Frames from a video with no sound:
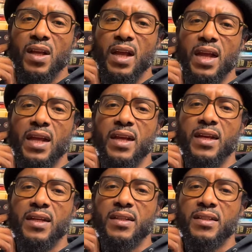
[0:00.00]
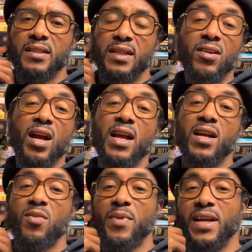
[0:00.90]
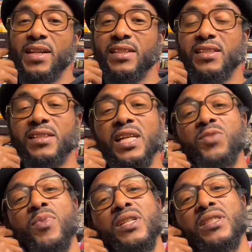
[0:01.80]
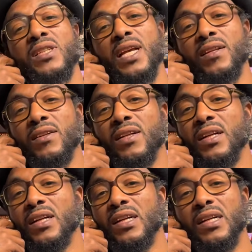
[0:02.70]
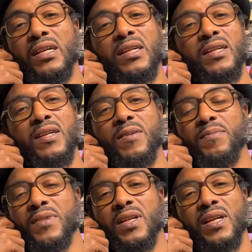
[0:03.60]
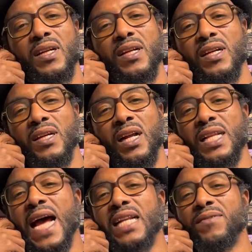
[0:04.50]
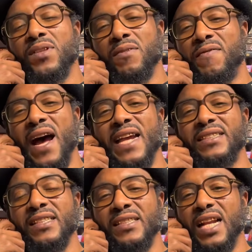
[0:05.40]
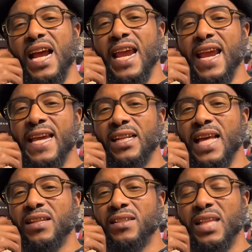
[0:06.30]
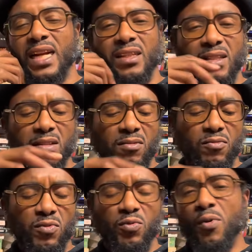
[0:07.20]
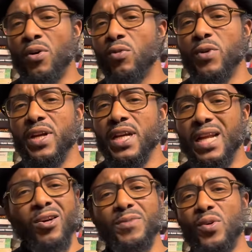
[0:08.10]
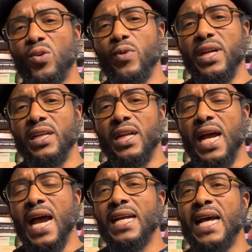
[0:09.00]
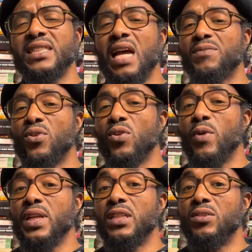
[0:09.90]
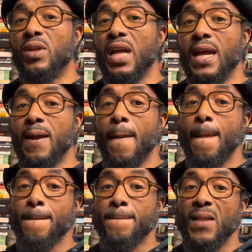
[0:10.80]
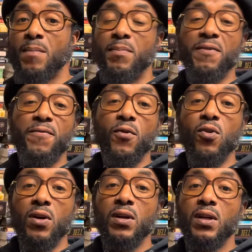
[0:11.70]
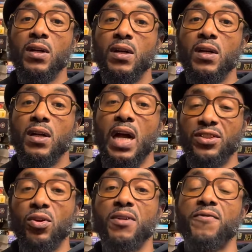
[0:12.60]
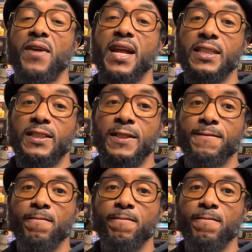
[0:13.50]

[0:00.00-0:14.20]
And here I am, man. 6 months later, a lot of the vices that I had, a lot of like smoking weed. I don't smoke weed. Now I stopped smoking weed in July before I started fasting.